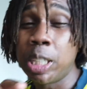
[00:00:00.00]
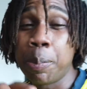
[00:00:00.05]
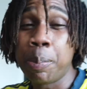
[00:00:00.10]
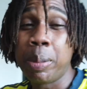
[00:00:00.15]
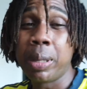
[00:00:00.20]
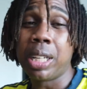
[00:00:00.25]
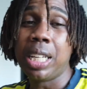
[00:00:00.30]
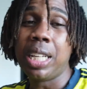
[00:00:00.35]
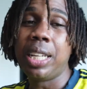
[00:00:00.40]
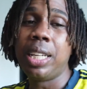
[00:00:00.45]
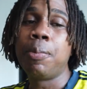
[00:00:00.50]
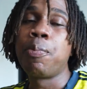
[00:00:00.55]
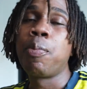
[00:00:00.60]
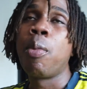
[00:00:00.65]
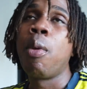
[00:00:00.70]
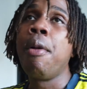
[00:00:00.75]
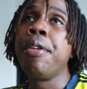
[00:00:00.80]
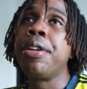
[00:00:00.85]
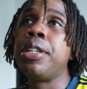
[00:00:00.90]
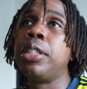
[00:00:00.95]
Typically,
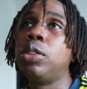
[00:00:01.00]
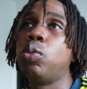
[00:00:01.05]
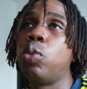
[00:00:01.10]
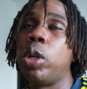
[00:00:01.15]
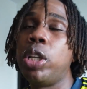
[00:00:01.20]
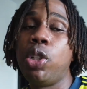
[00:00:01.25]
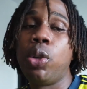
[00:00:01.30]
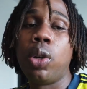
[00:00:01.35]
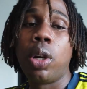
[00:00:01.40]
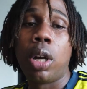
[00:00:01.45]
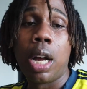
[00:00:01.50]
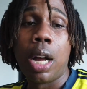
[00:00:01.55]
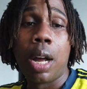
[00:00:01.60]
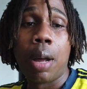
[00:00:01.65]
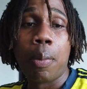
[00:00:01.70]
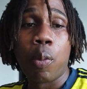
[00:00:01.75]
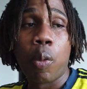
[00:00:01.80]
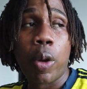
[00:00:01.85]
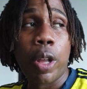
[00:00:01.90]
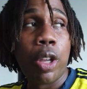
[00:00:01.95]
when you
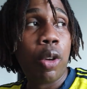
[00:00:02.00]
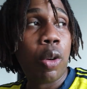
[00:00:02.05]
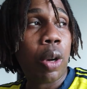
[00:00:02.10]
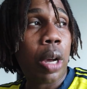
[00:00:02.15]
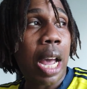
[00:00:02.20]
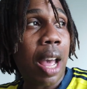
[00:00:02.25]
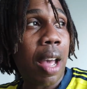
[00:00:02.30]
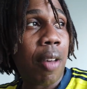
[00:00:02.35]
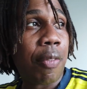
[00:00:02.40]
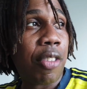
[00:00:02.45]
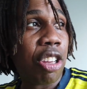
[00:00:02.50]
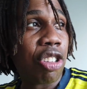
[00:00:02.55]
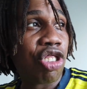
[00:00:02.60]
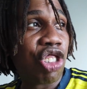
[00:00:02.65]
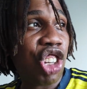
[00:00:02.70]
um when you have the